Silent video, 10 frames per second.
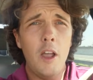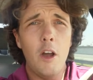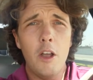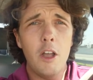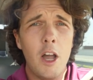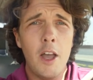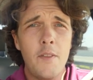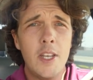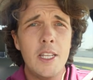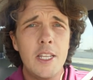all y'all
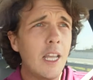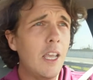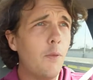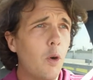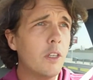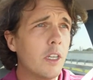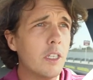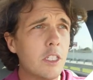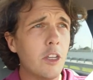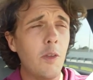have a disdain for it
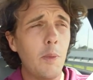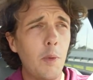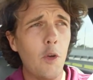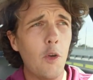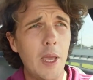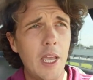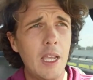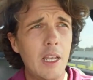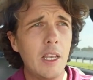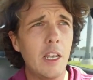because so many people have
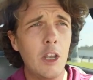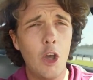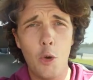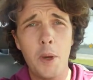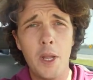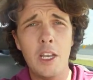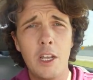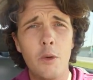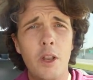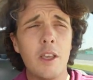made no money
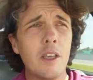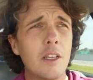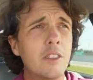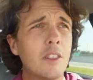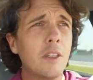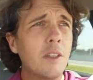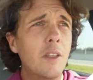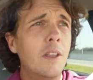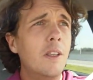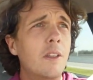doing it because
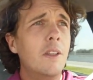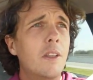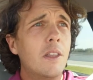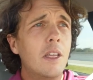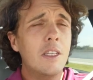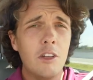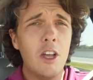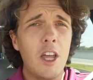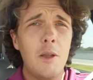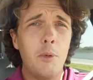they still
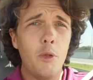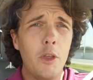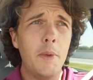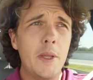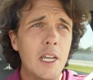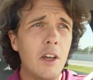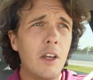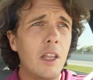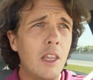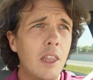got an employee
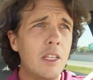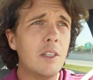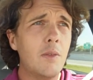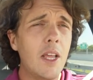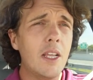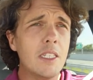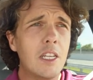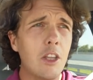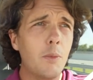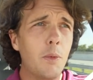mentality. They think someone has to
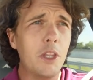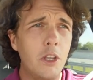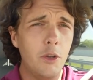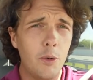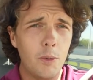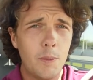tell them what to do.